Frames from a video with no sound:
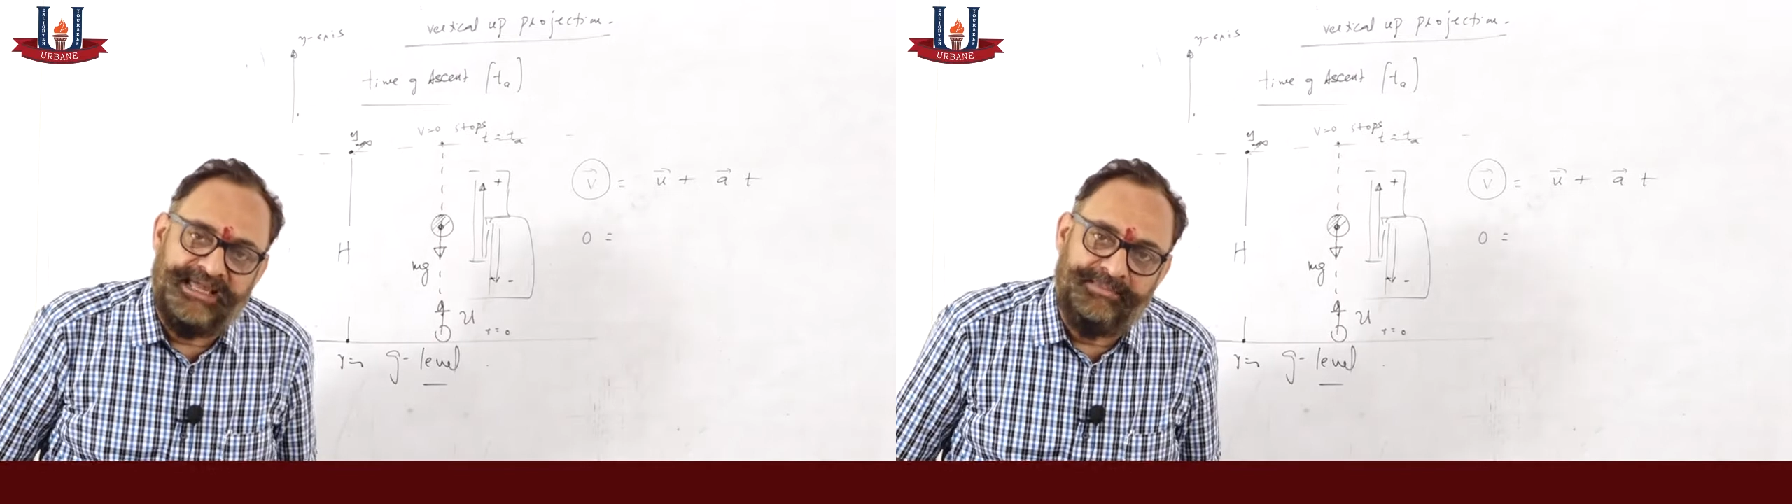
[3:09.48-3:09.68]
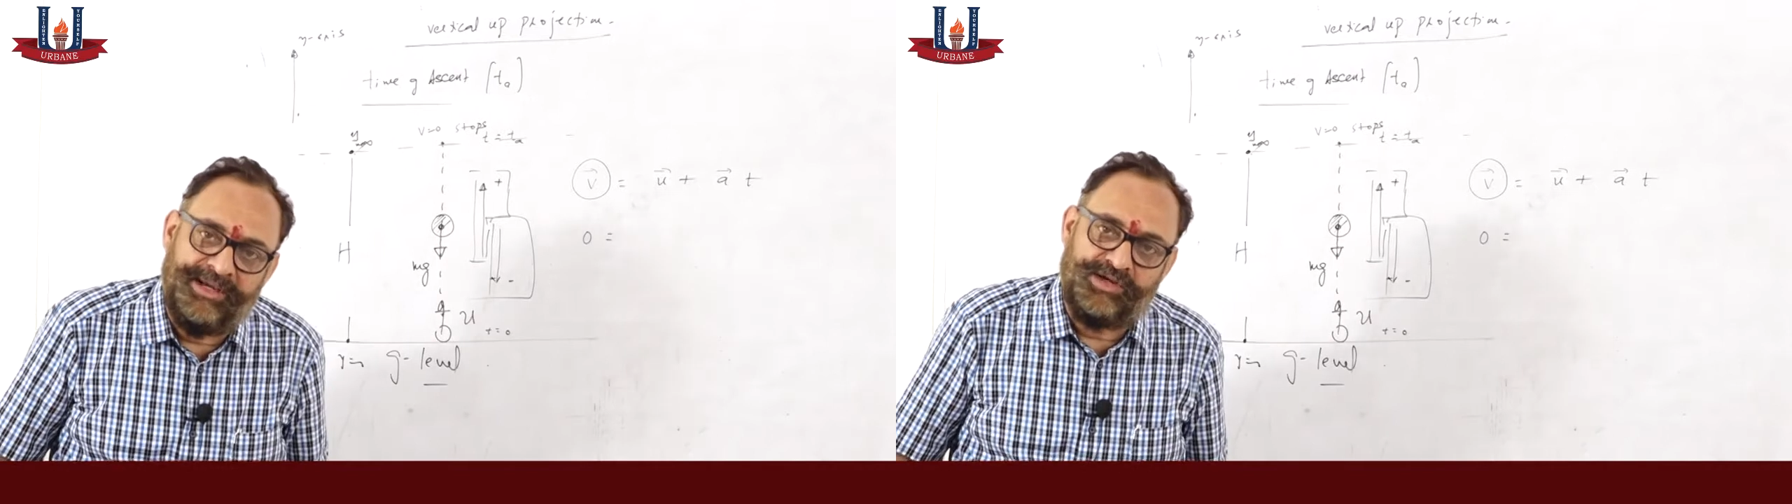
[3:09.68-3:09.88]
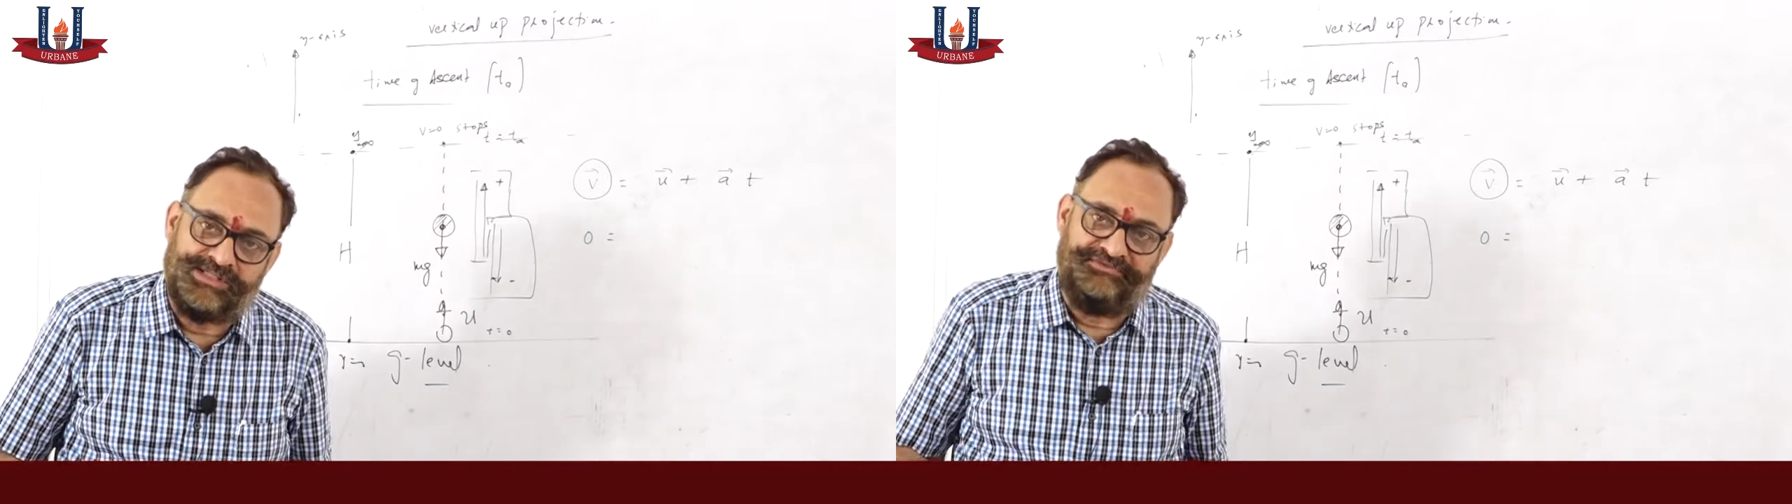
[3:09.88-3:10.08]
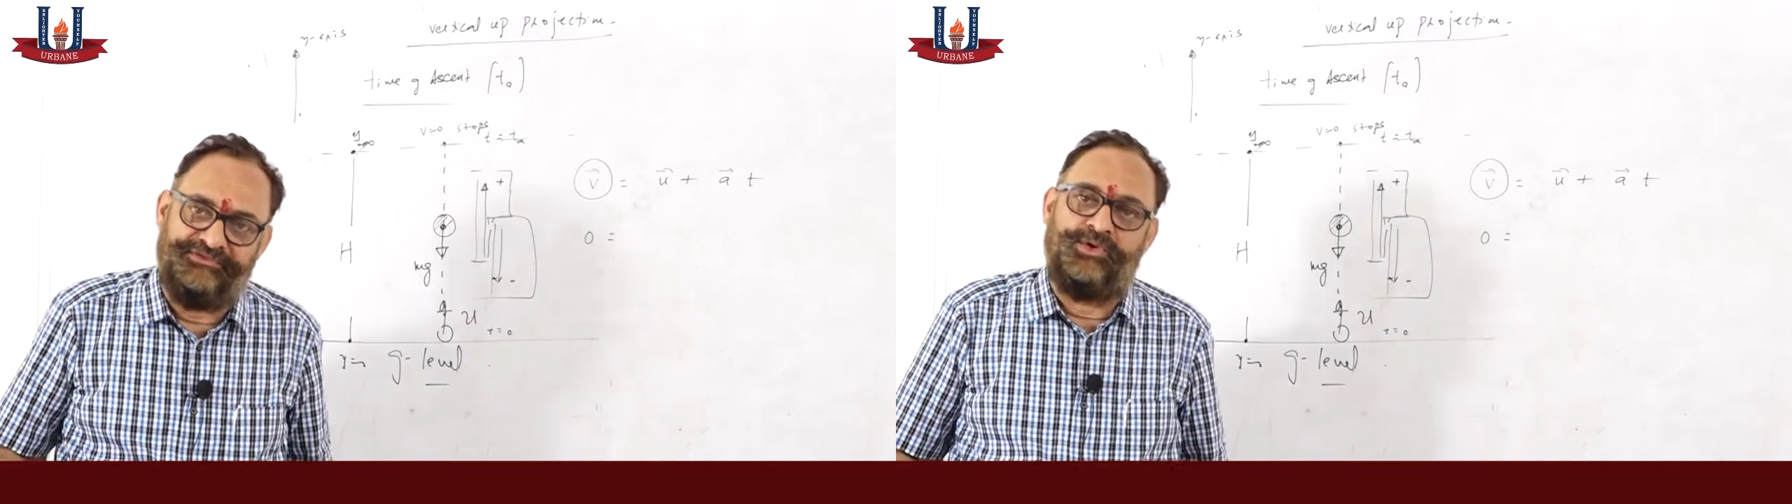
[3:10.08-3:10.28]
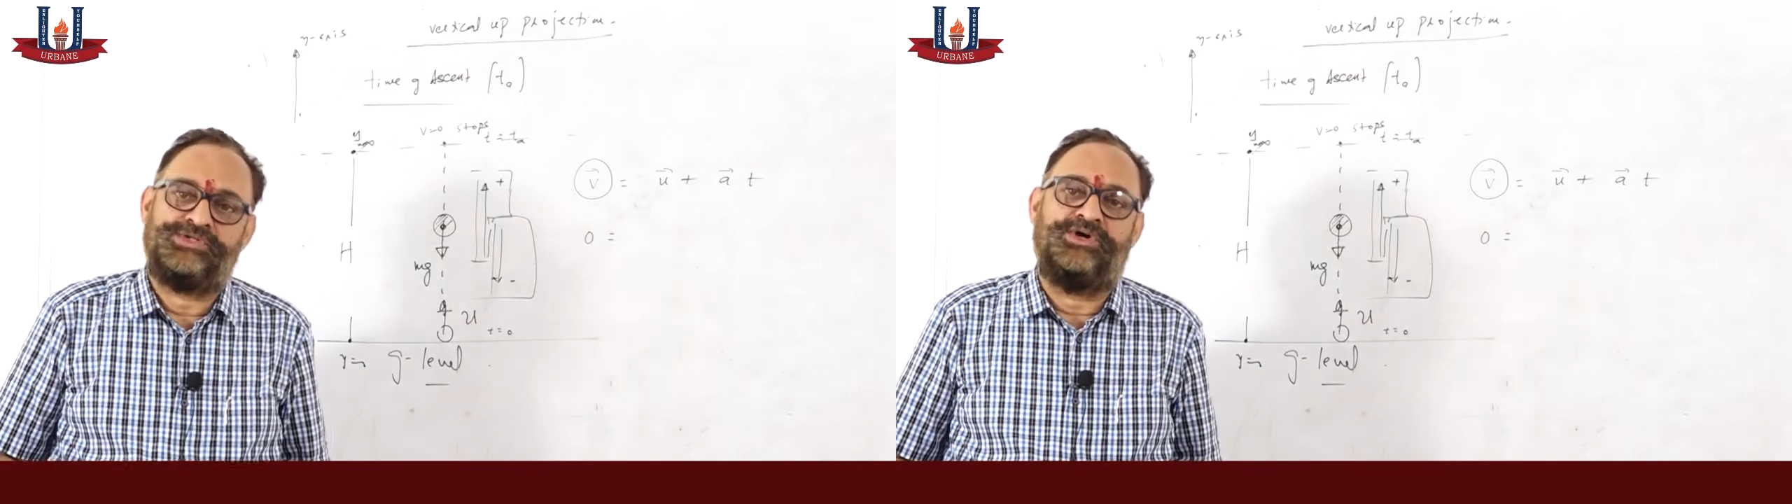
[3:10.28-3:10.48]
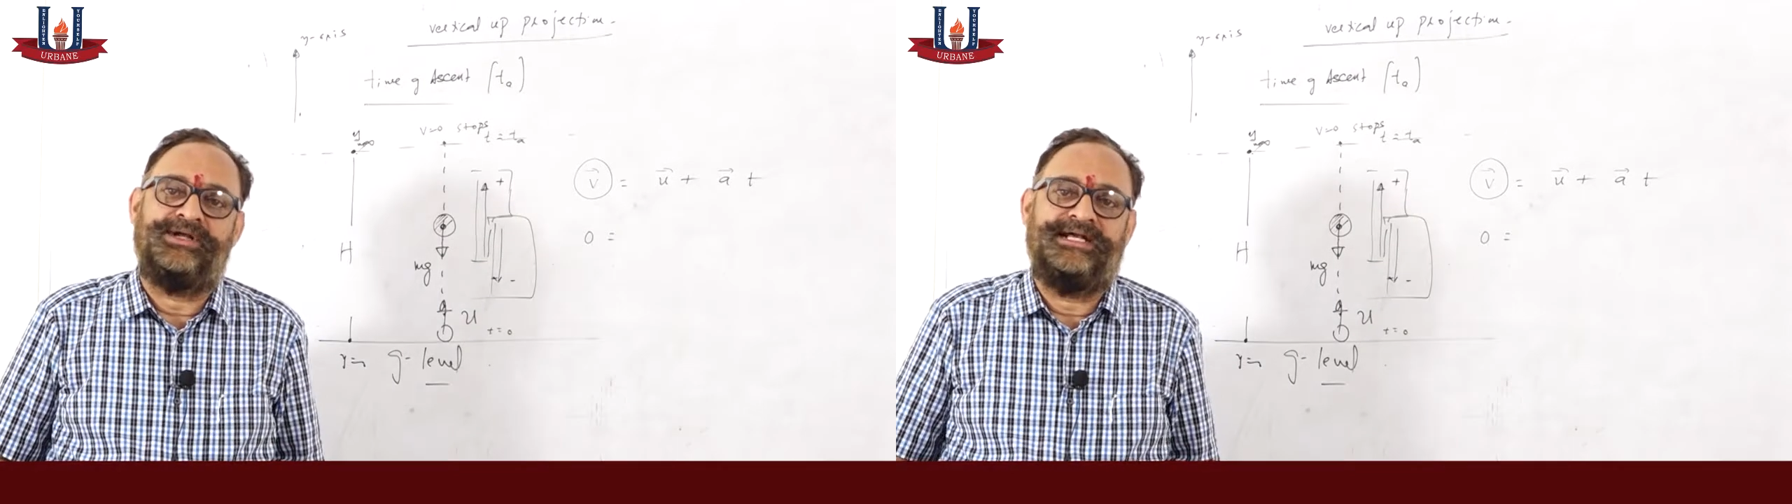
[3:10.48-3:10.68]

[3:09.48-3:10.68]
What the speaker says: because the force on